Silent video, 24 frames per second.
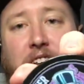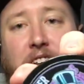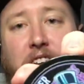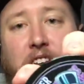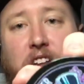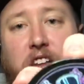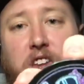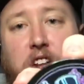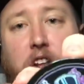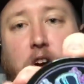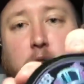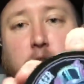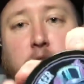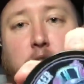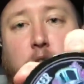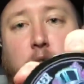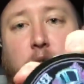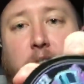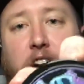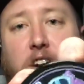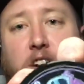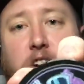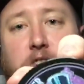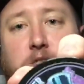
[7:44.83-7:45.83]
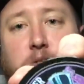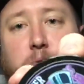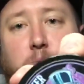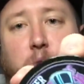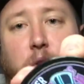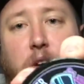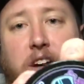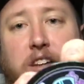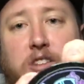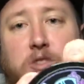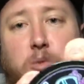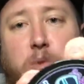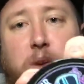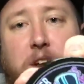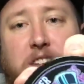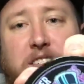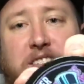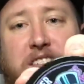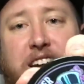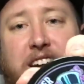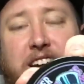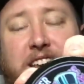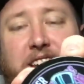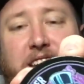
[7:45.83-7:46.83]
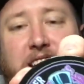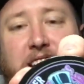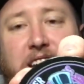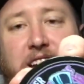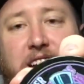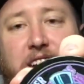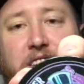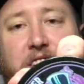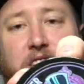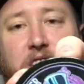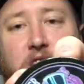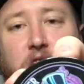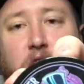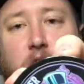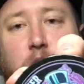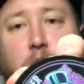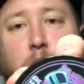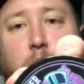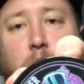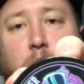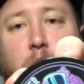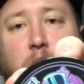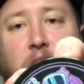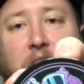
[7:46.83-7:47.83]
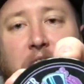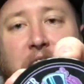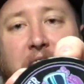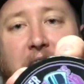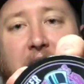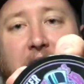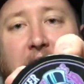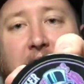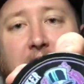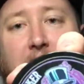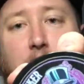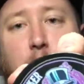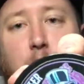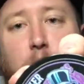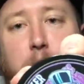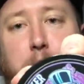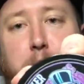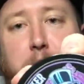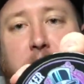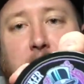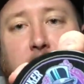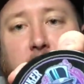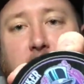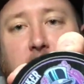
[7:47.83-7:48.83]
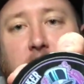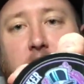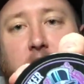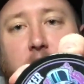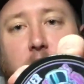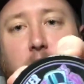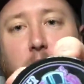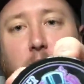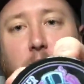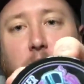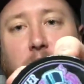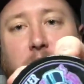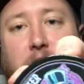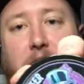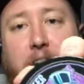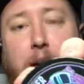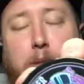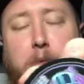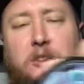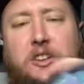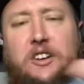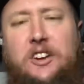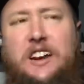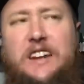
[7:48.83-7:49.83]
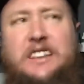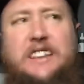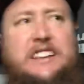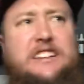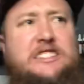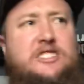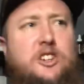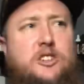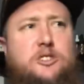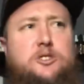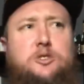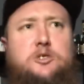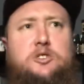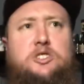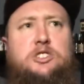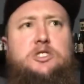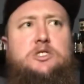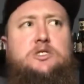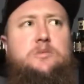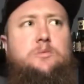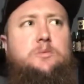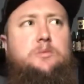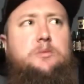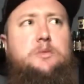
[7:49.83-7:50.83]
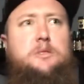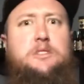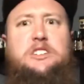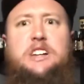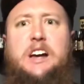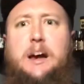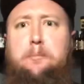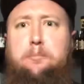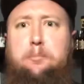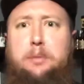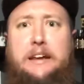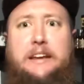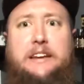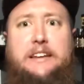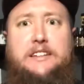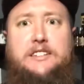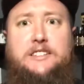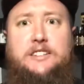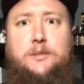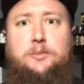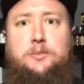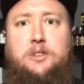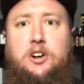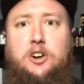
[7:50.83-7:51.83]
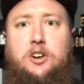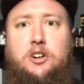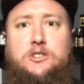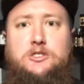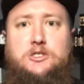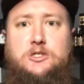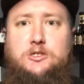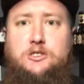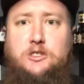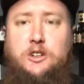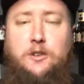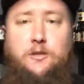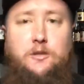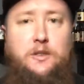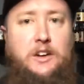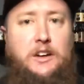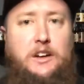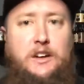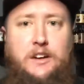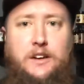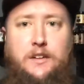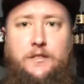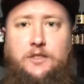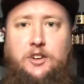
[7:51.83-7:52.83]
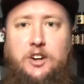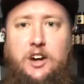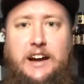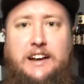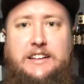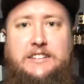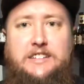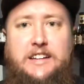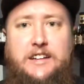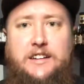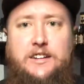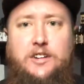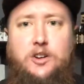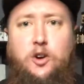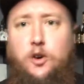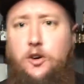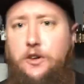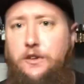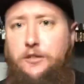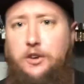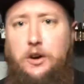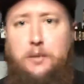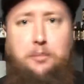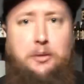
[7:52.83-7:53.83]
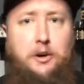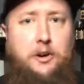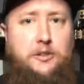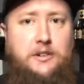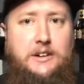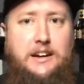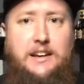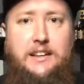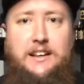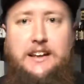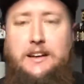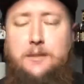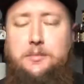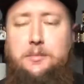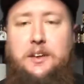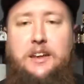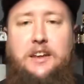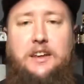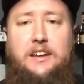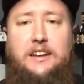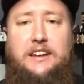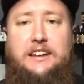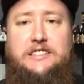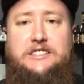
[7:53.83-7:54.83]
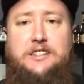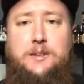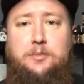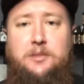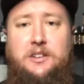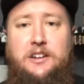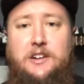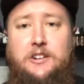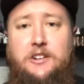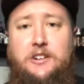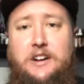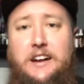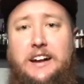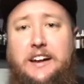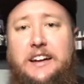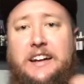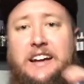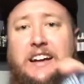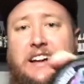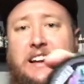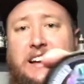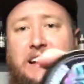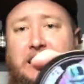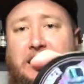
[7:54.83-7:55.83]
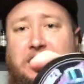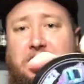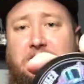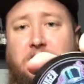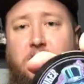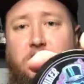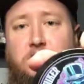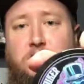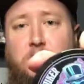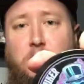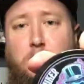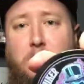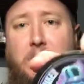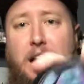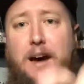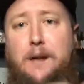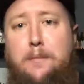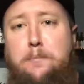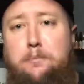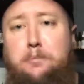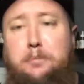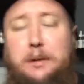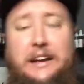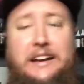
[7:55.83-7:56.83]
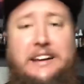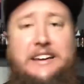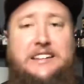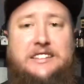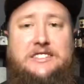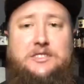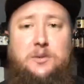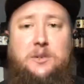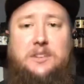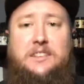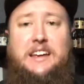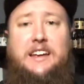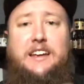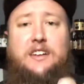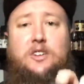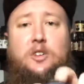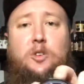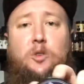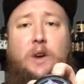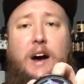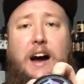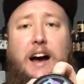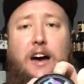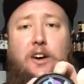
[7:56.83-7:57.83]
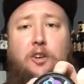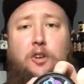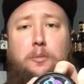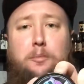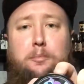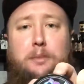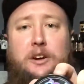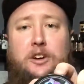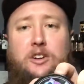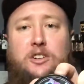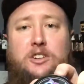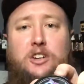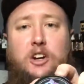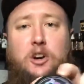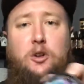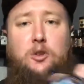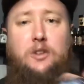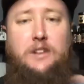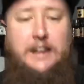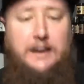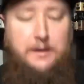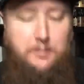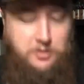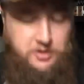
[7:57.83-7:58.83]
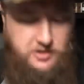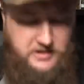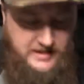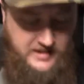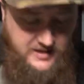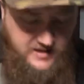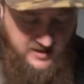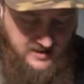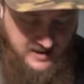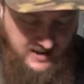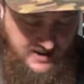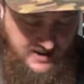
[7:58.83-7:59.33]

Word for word: logo and also as well as kind of the uh, the new Iowa Beard Co. label there. I think he's also just he's got beanies up there also. So if your head's getting cold, if you're a bald guy like me, you need something on your head. He's also got beanies with that new Iowa Beard Co. label there.